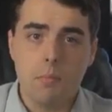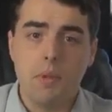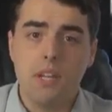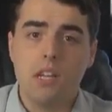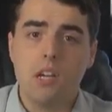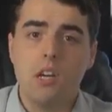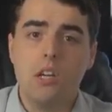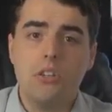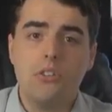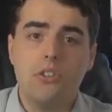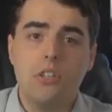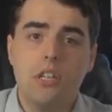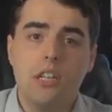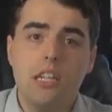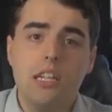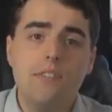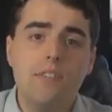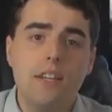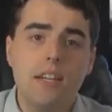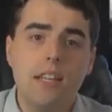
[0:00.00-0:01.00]
because
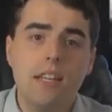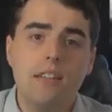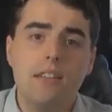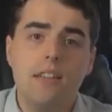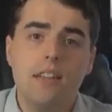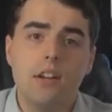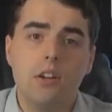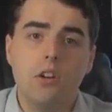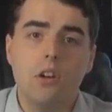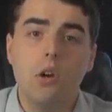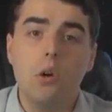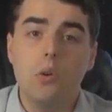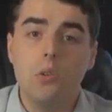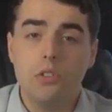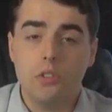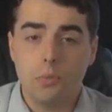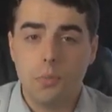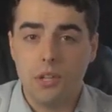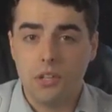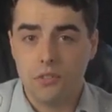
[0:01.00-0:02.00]
even in their
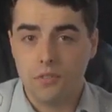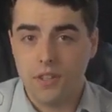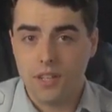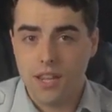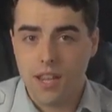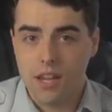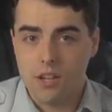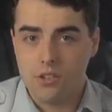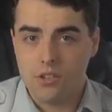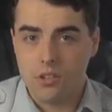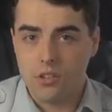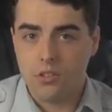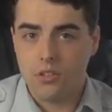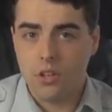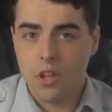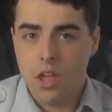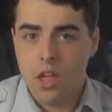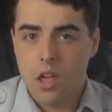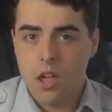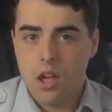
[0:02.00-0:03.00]
own
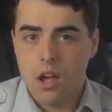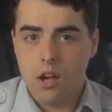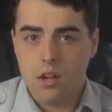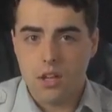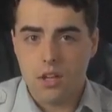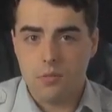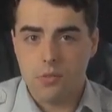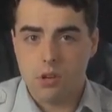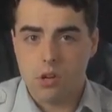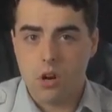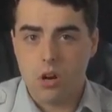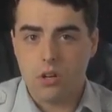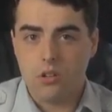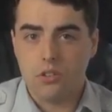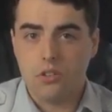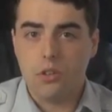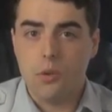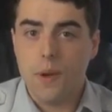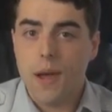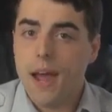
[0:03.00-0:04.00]
specifications in
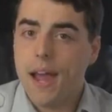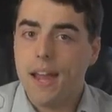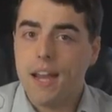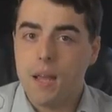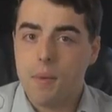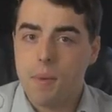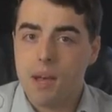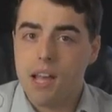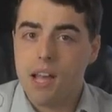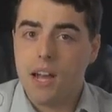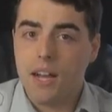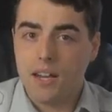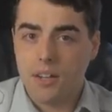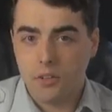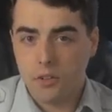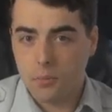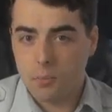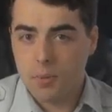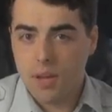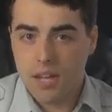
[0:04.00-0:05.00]
regards to
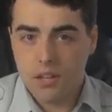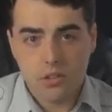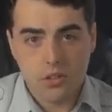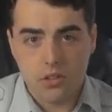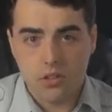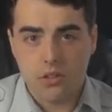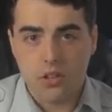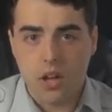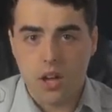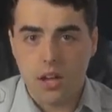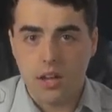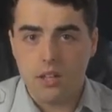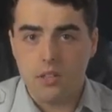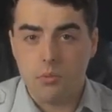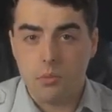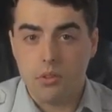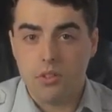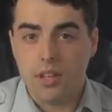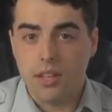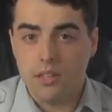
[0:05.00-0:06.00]
antibiotics and
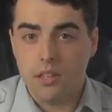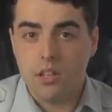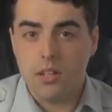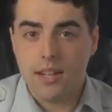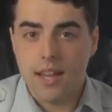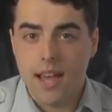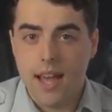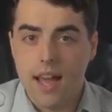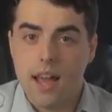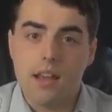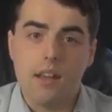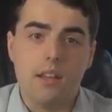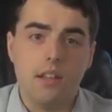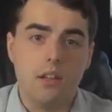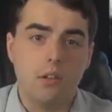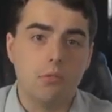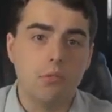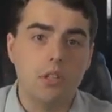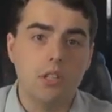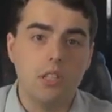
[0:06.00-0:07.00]
pesticides, which they look at
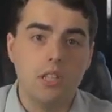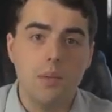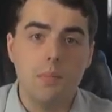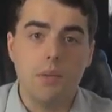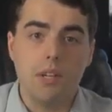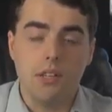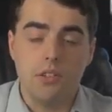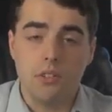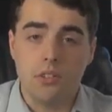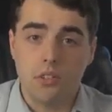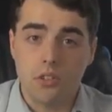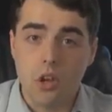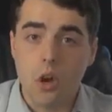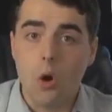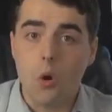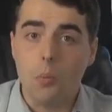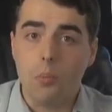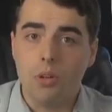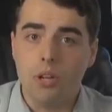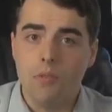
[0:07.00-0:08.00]
in a real limited
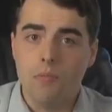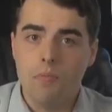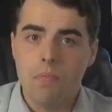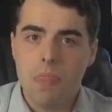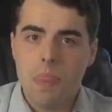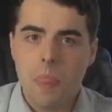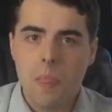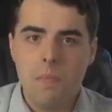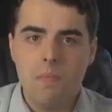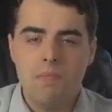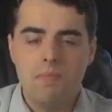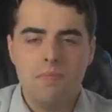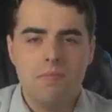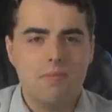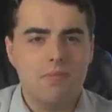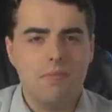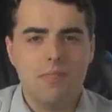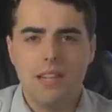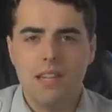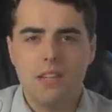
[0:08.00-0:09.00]
scope,
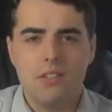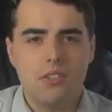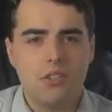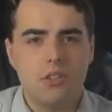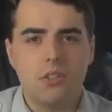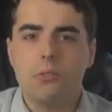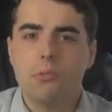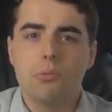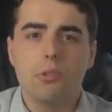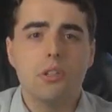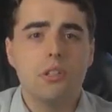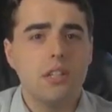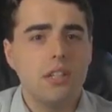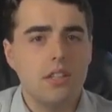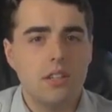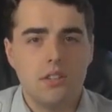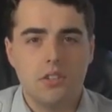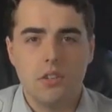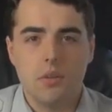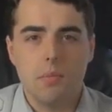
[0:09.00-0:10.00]
it just really
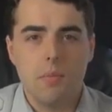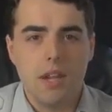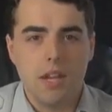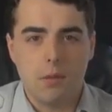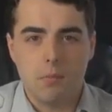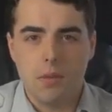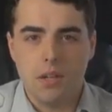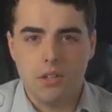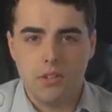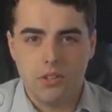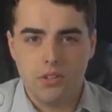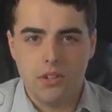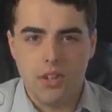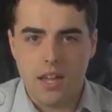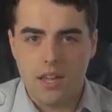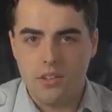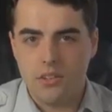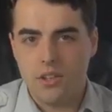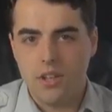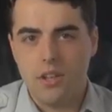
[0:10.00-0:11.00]
doesn't make much
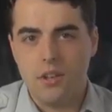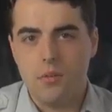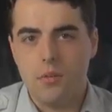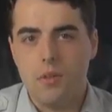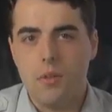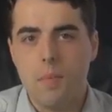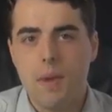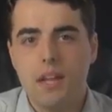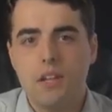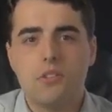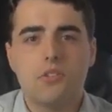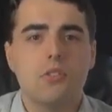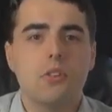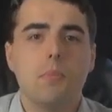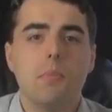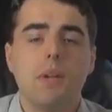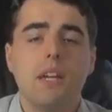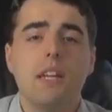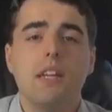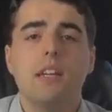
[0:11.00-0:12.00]
sense. And the
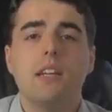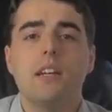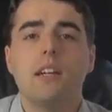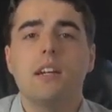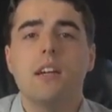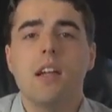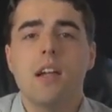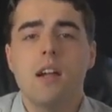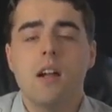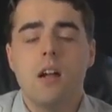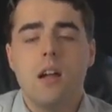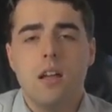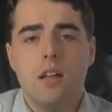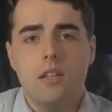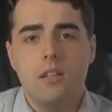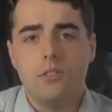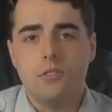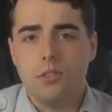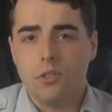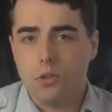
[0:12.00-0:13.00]
mainstream media
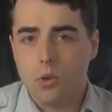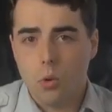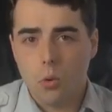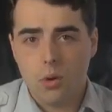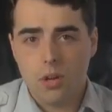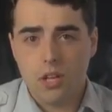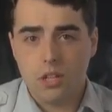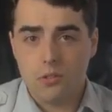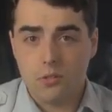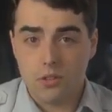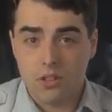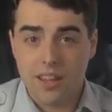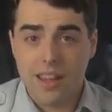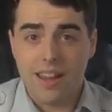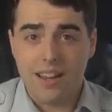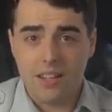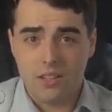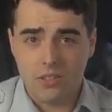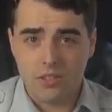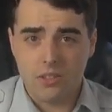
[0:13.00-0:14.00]
is notorious for
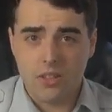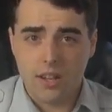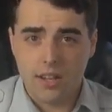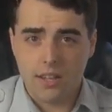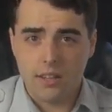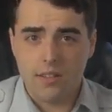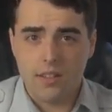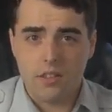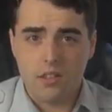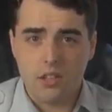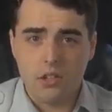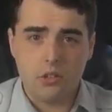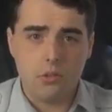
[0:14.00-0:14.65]
taking a study that